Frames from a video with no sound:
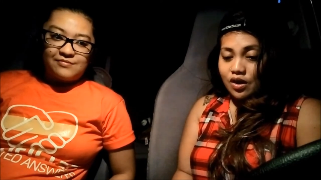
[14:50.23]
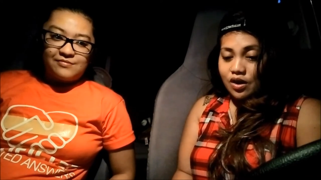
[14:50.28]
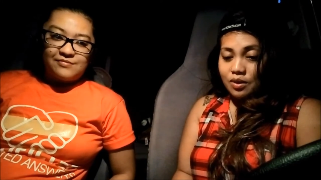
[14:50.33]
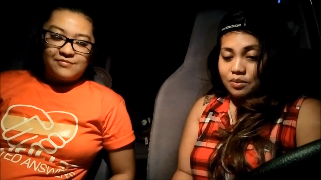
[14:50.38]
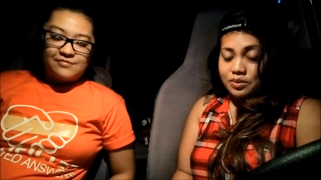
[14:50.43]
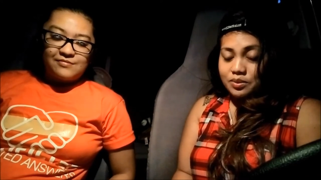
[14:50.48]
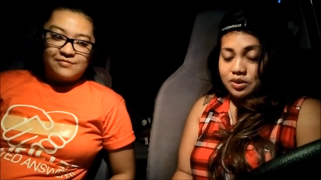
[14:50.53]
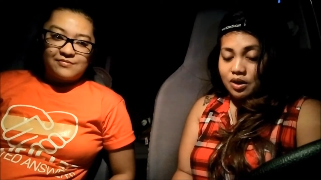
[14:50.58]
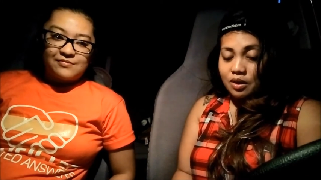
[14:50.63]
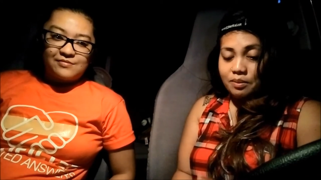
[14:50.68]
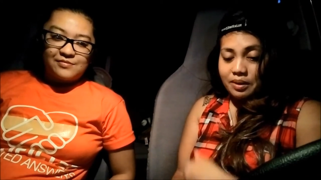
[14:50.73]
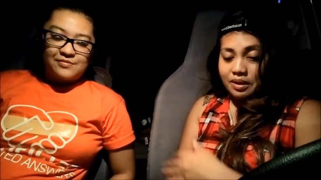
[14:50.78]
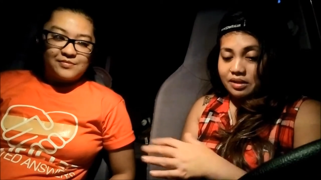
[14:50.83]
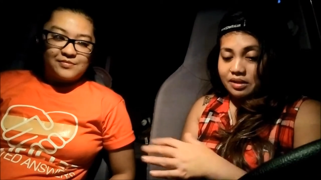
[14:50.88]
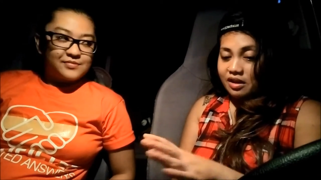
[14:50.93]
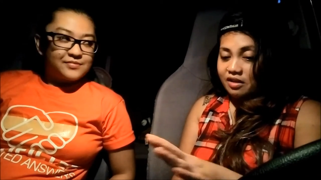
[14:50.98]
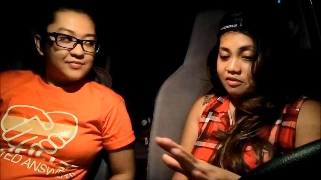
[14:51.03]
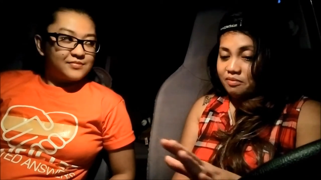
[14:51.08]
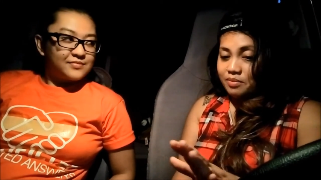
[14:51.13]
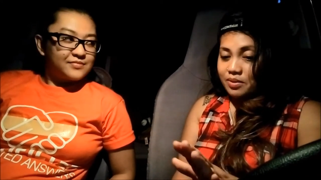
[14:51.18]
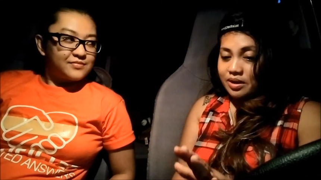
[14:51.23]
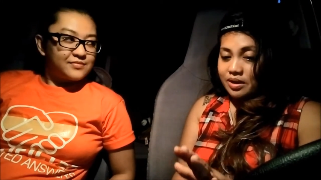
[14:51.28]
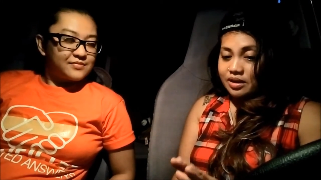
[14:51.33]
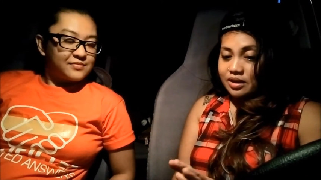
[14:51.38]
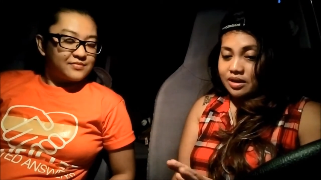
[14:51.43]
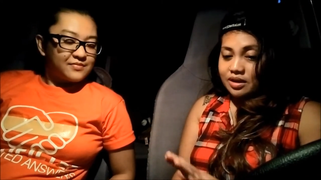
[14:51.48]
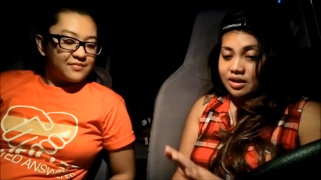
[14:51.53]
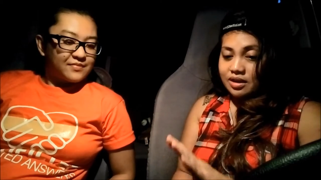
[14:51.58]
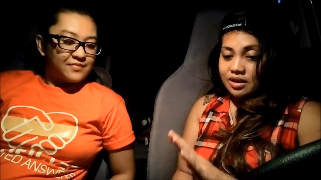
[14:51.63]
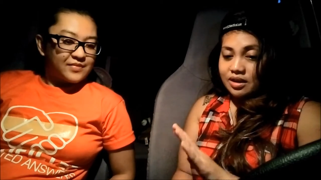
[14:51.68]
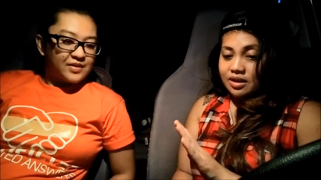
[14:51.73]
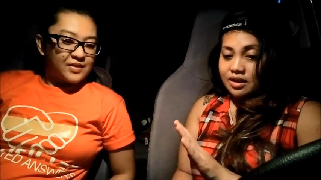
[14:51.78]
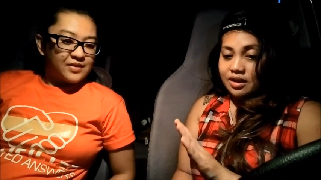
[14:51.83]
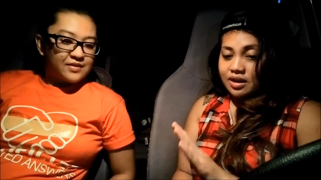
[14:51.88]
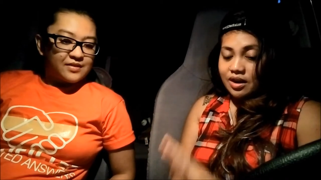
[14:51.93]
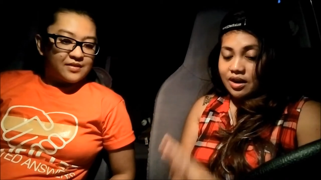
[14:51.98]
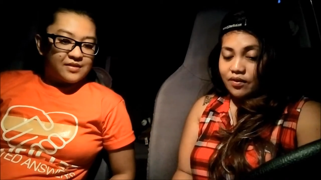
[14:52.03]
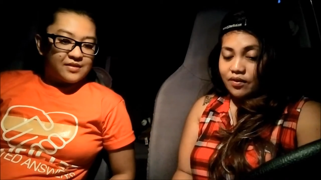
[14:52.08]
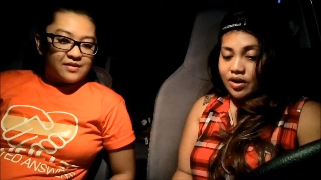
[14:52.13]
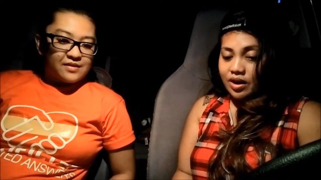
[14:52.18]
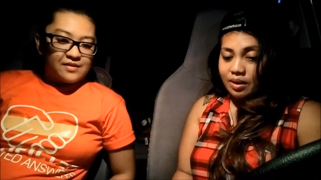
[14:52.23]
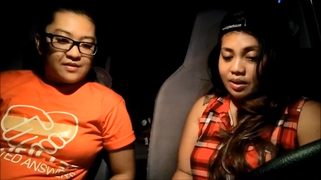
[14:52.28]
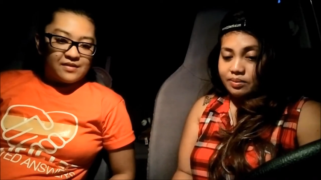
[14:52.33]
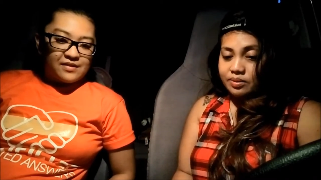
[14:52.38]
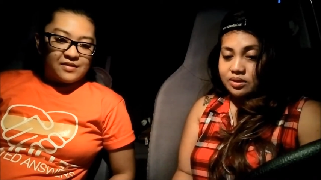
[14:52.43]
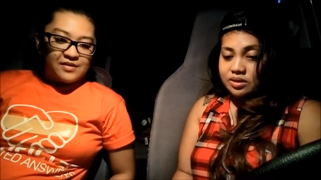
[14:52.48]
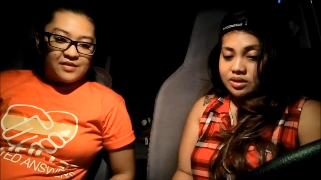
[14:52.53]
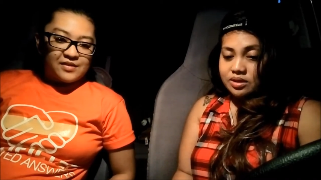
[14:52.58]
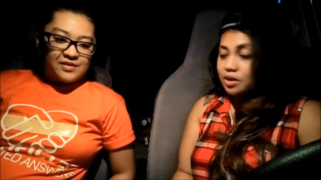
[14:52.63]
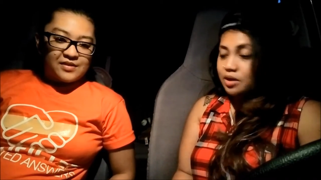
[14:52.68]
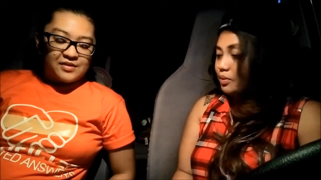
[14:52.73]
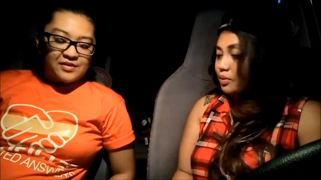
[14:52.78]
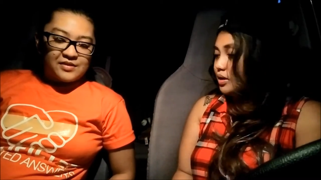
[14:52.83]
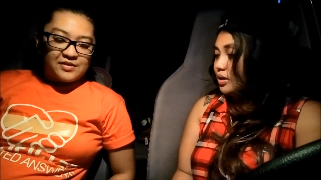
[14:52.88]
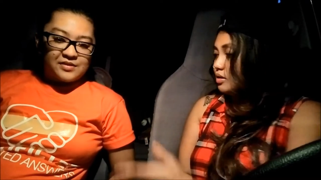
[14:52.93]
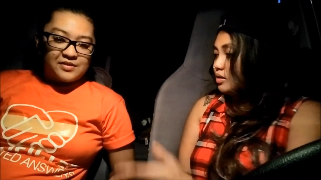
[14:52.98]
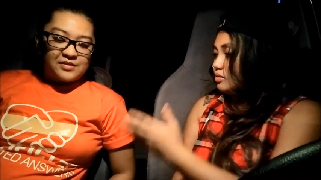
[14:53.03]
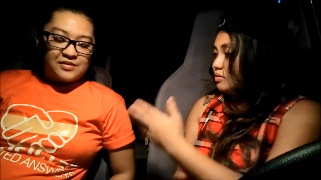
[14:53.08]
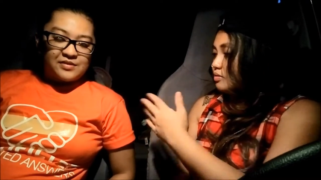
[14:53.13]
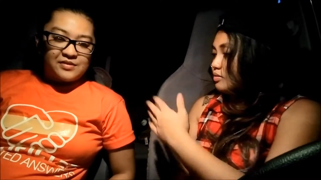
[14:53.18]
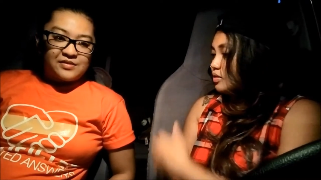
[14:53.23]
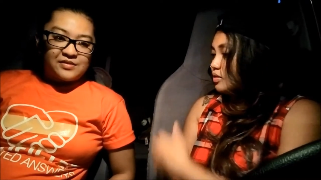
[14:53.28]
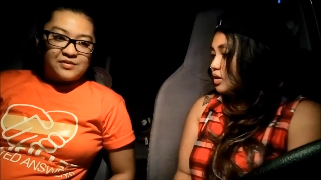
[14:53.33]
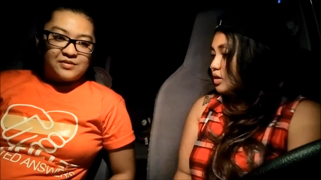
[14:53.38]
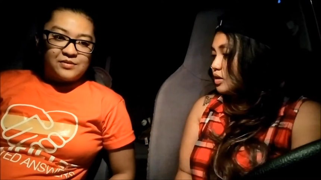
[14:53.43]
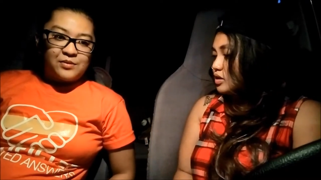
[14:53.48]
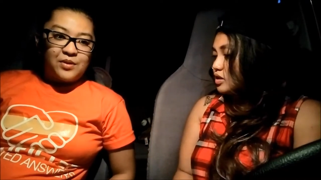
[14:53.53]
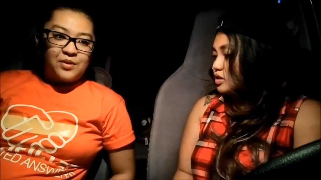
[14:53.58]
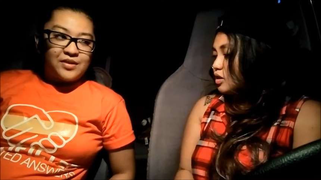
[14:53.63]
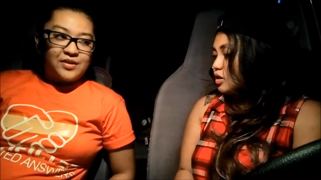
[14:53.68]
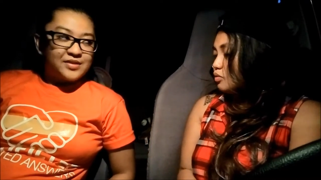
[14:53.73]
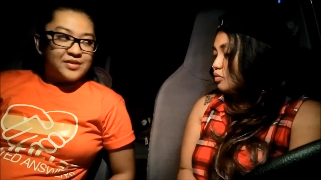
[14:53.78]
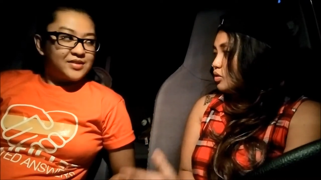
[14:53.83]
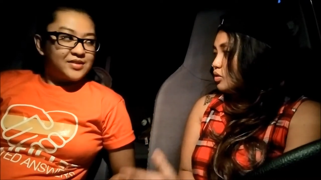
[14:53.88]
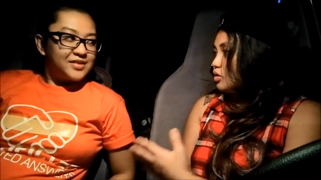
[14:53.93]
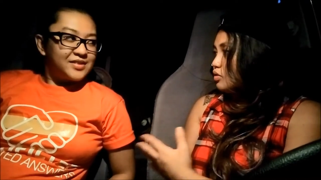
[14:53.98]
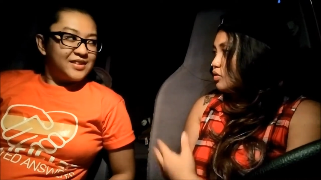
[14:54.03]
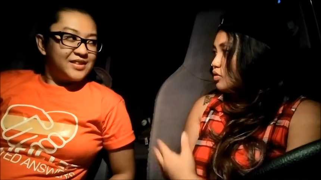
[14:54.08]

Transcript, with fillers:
Speaker 1: almost all my life, but it never happened. Anyway, what?